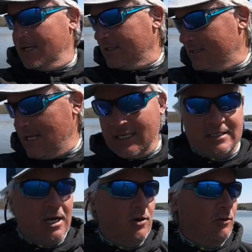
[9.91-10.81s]
She's not as
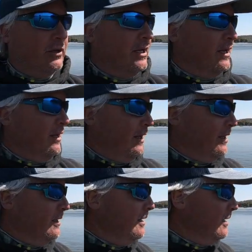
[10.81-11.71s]
cold,
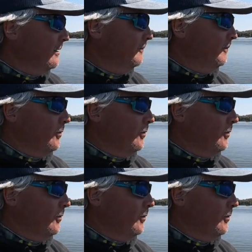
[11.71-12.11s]
and uh,